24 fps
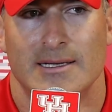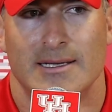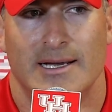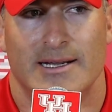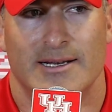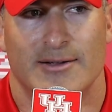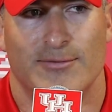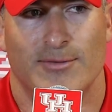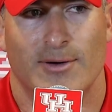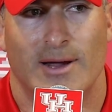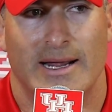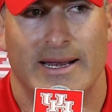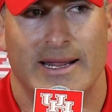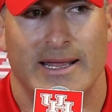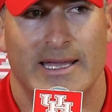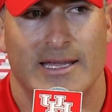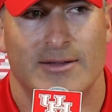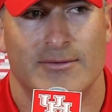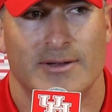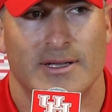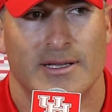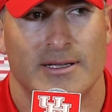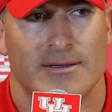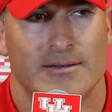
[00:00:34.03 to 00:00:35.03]
on a Friday
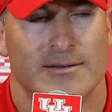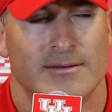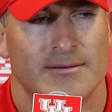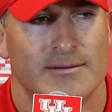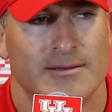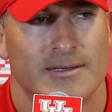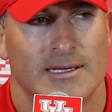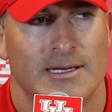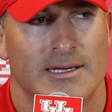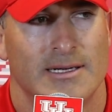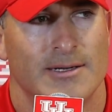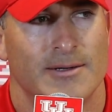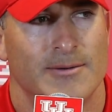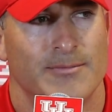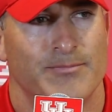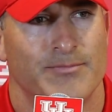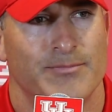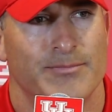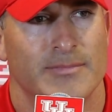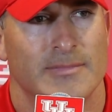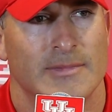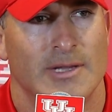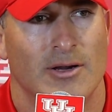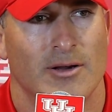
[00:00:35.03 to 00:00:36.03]
evening, um,
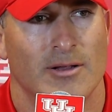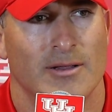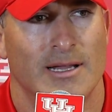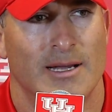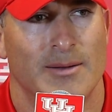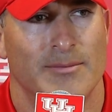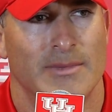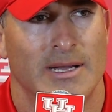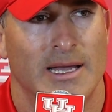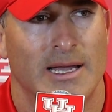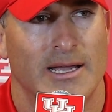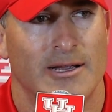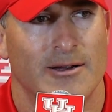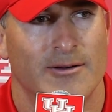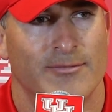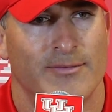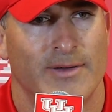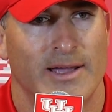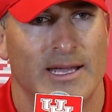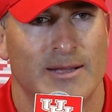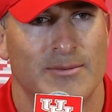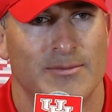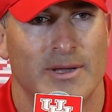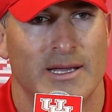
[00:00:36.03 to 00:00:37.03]
our alumni, our
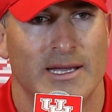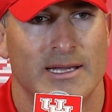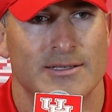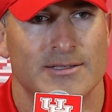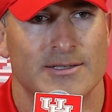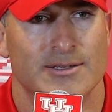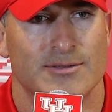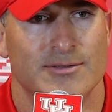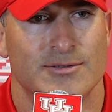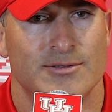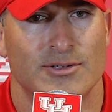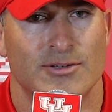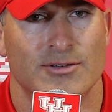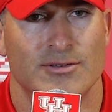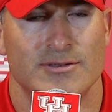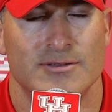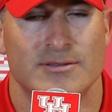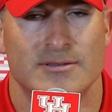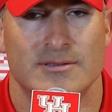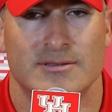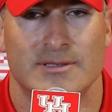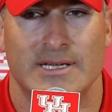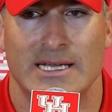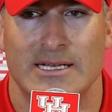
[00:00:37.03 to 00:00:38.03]
fan base, our
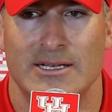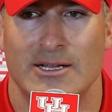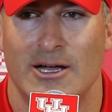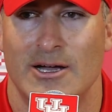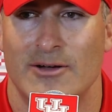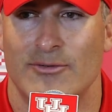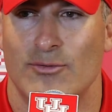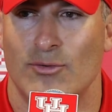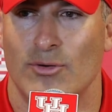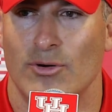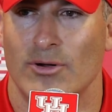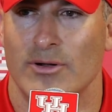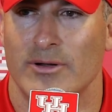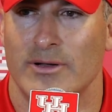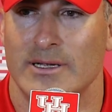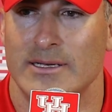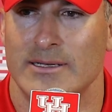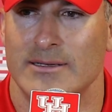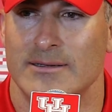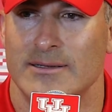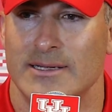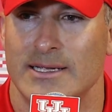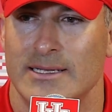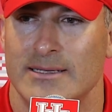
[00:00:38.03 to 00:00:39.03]
students getting off work
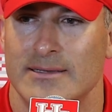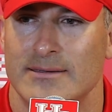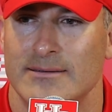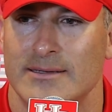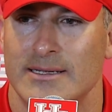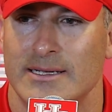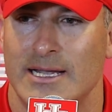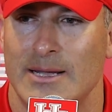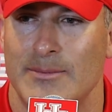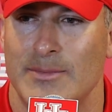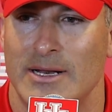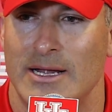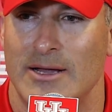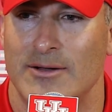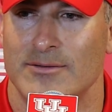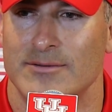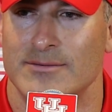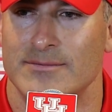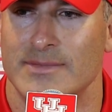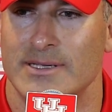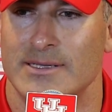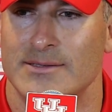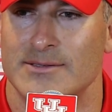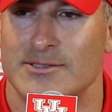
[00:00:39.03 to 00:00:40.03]
and, and coming out
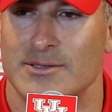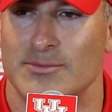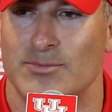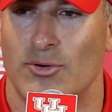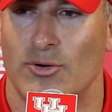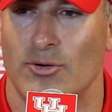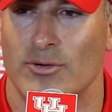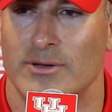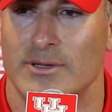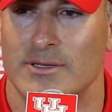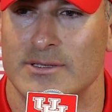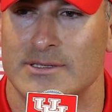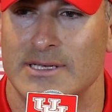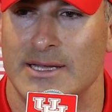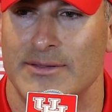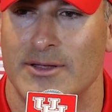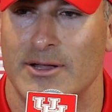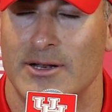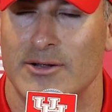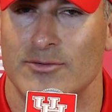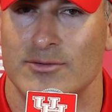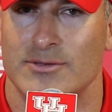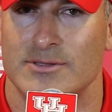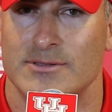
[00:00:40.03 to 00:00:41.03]
and, and, supporting us. I
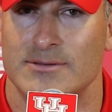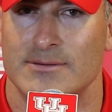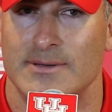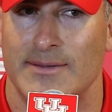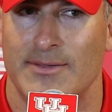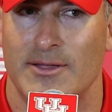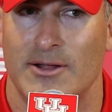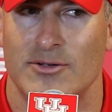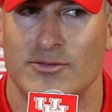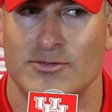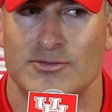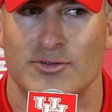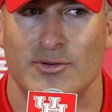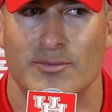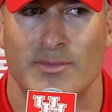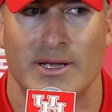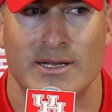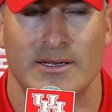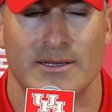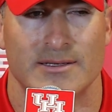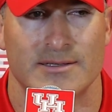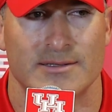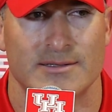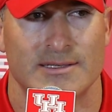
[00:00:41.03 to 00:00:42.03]
thought it was I thought it was
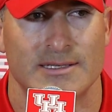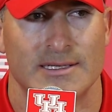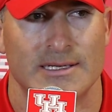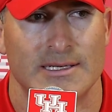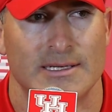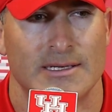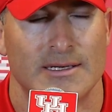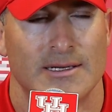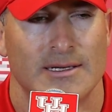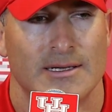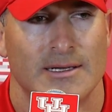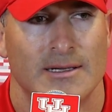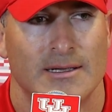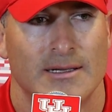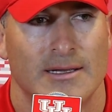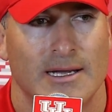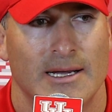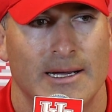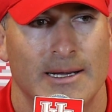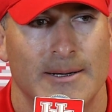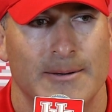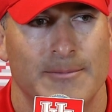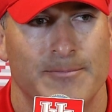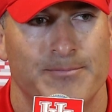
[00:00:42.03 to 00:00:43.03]
tremendous.
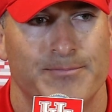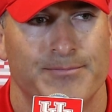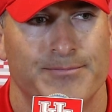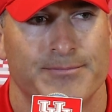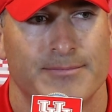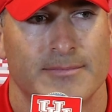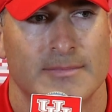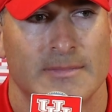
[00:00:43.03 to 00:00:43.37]
Um,